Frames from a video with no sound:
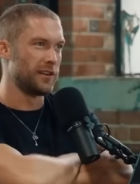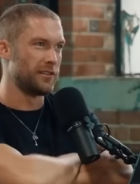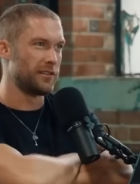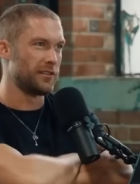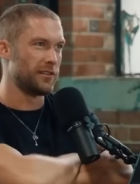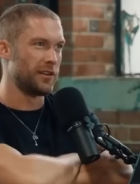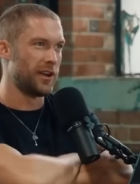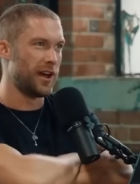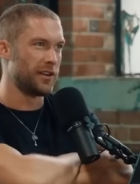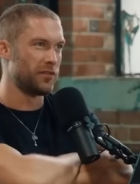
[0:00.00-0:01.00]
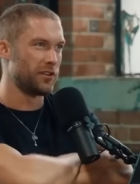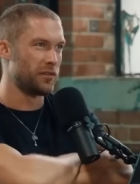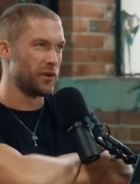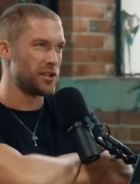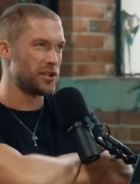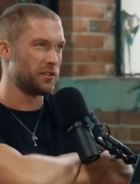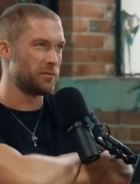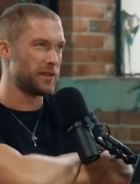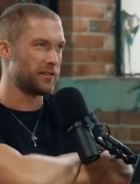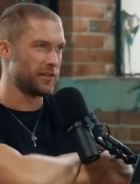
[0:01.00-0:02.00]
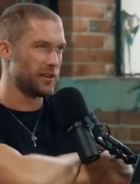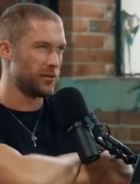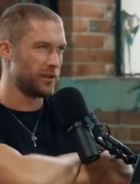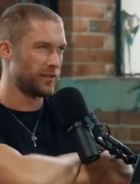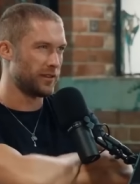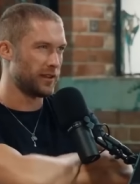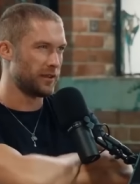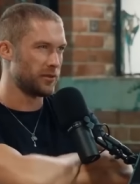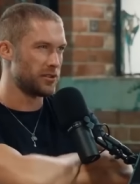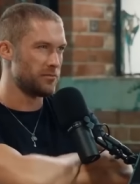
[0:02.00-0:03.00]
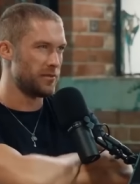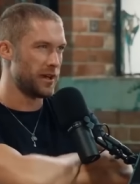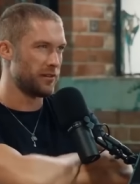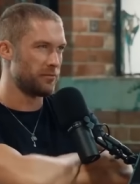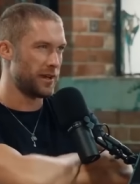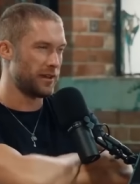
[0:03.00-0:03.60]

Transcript: did an advert for HSBC recently, which you may have